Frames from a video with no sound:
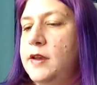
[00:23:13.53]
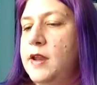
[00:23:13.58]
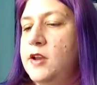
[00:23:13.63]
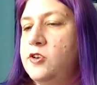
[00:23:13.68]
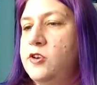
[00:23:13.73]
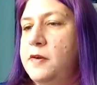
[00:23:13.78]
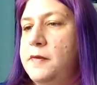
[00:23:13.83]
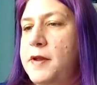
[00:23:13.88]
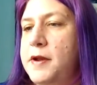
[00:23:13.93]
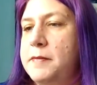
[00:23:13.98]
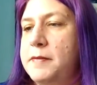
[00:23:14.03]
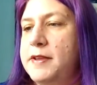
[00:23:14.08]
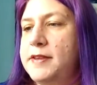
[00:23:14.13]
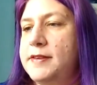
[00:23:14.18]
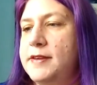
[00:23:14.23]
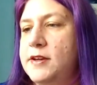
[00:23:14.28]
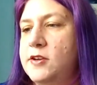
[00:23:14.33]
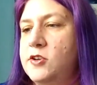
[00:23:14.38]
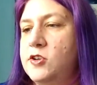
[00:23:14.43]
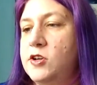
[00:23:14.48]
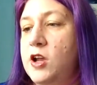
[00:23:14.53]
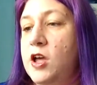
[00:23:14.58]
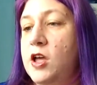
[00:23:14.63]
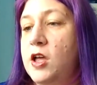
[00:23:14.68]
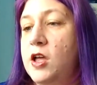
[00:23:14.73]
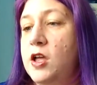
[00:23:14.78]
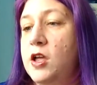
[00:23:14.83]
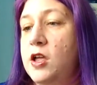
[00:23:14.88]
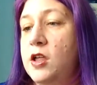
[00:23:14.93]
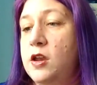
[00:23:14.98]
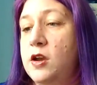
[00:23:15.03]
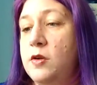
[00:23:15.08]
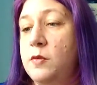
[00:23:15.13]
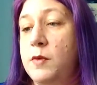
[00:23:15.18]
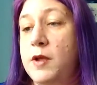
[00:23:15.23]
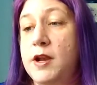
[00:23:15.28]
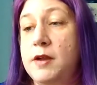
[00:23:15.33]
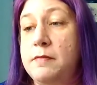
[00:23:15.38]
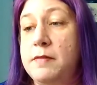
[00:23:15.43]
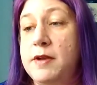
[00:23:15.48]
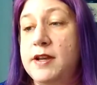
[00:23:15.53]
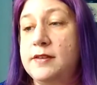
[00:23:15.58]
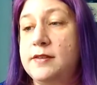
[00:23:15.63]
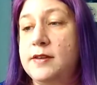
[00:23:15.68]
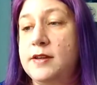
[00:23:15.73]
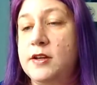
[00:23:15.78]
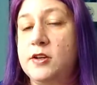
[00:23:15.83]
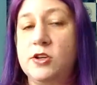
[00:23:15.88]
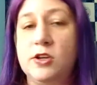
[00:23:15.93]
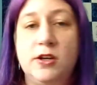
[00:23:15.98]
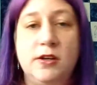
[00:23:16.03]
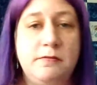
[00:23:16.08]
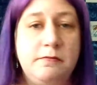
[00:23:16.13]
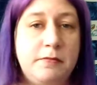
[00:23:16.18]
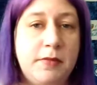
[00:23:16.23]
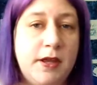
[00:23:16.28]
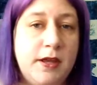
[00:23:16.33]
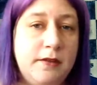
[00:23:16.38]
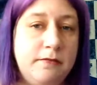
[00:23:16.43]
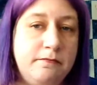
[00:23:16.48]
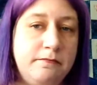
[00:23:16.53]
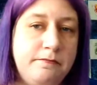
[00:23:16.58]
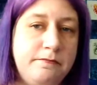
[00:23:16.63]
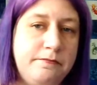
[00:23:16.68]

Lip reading: sure what I'm going to stitch it on or when I'm going to stitch it, but